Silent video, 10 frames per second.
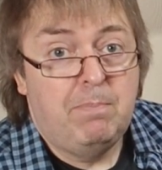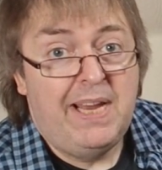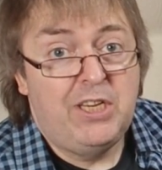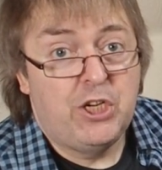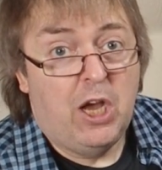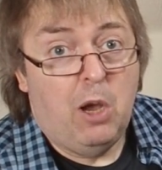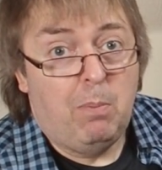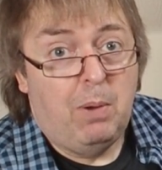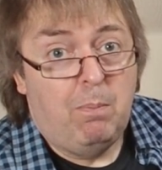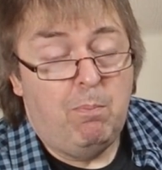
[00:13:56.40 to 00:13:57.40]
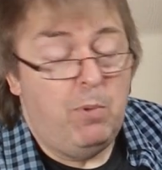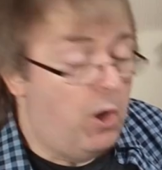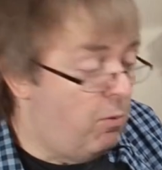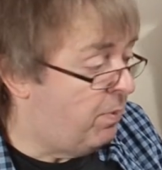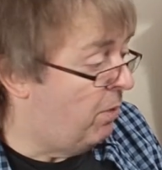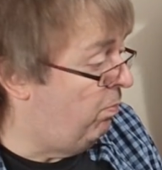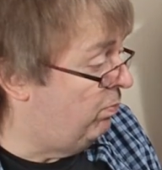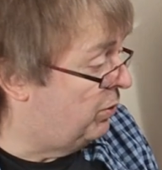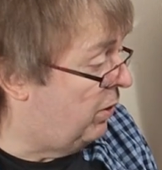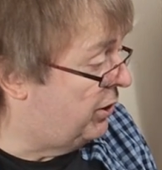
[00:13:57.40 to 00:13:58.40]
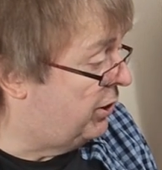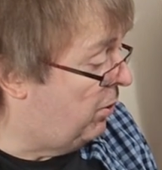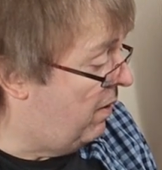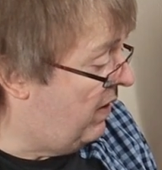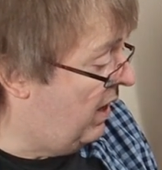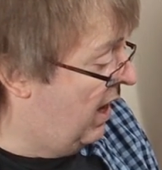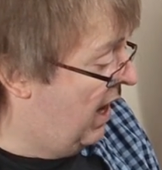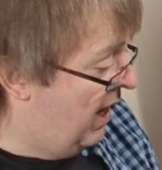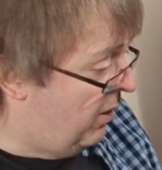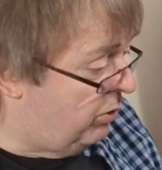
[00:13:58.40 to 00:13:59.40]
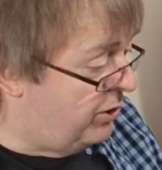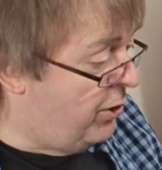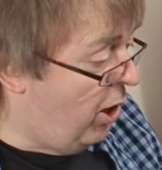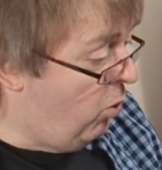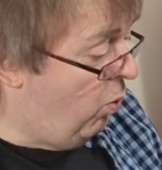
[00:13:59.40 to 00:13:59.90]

pin sharp. No problems whatsoever. There was no